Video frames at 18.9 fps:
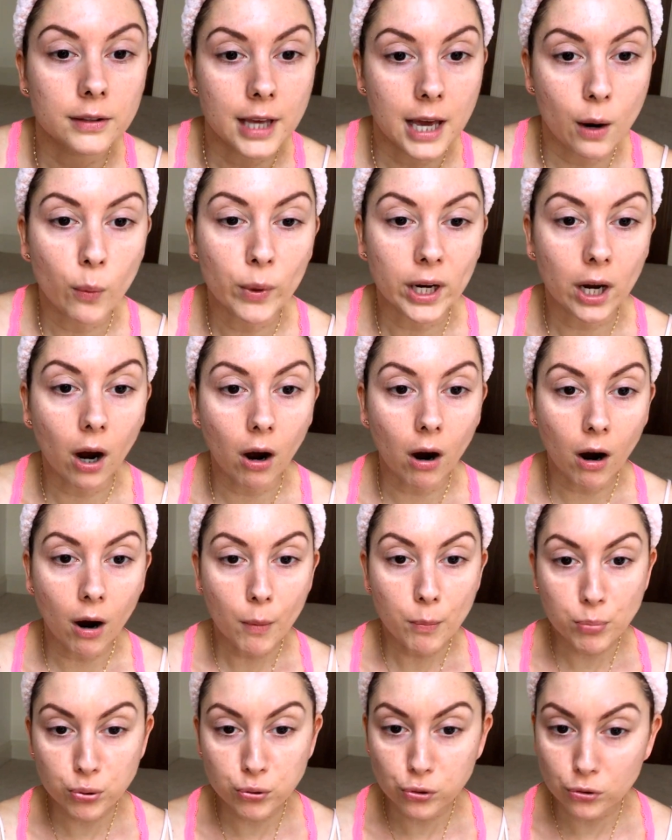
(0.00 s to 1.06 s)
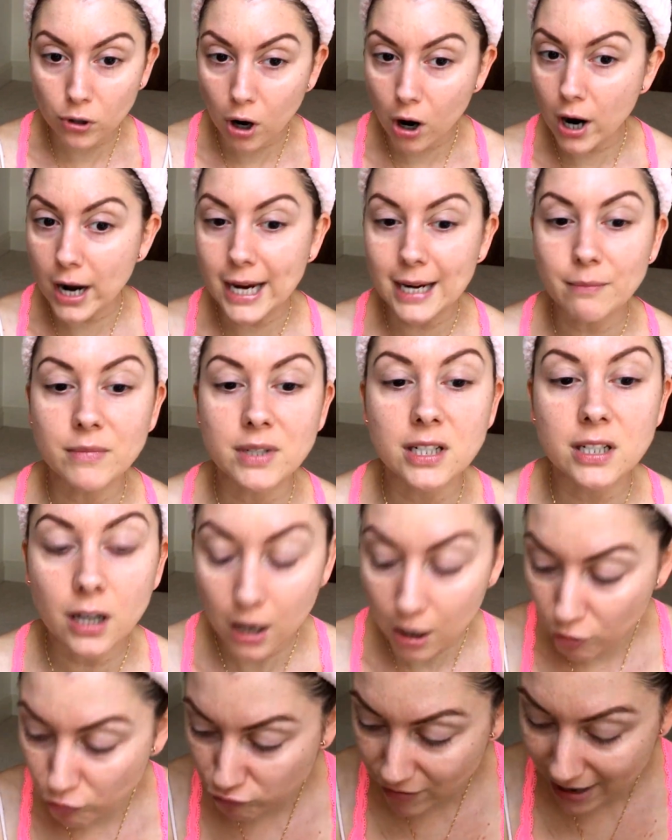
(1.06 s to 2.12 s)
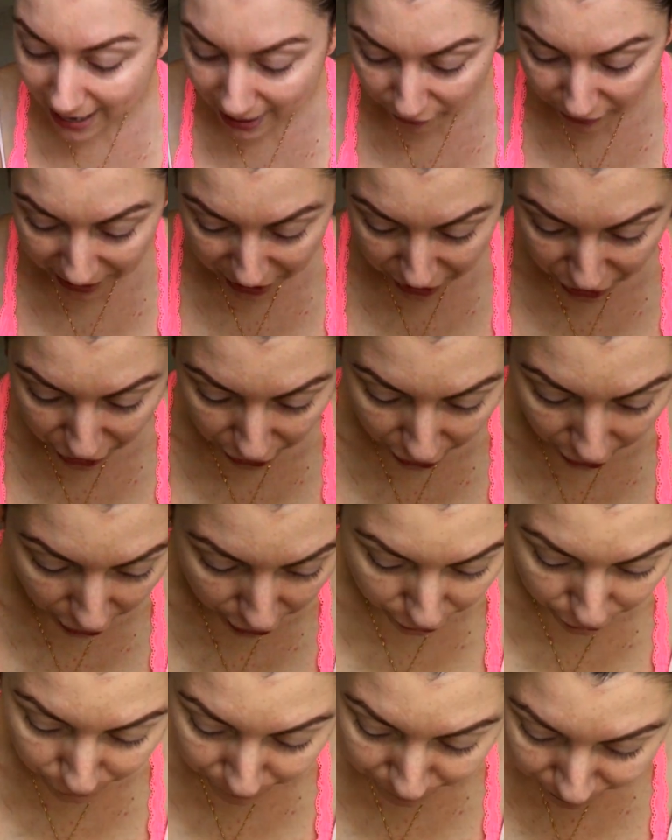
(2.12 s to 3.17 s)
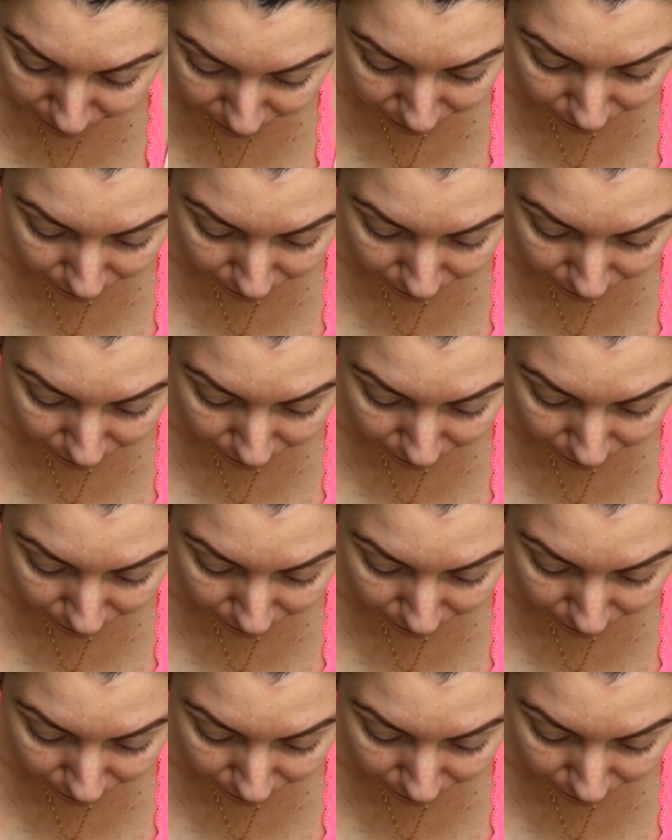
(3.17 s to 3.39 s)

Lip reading: There we are, primed, raring to go.